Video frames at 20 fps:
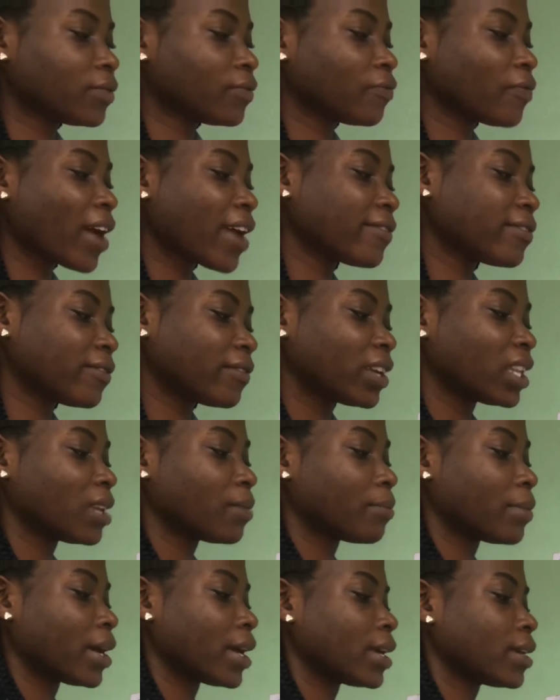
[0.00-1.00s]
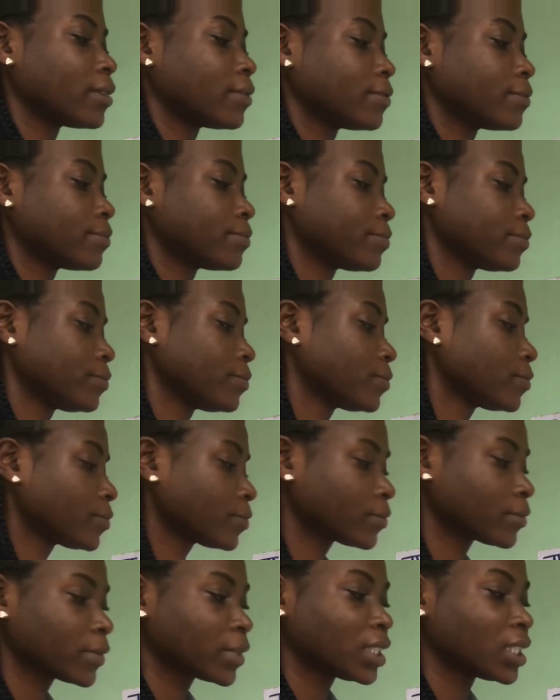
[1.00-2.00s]
5 divided by
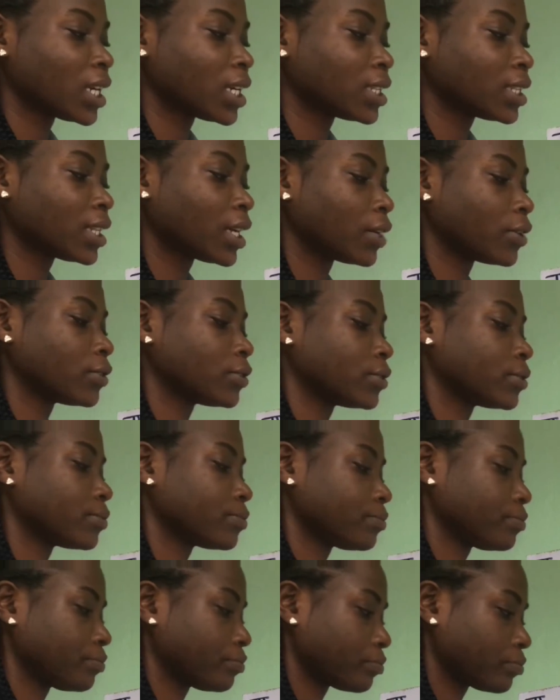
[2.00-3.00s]
10,000.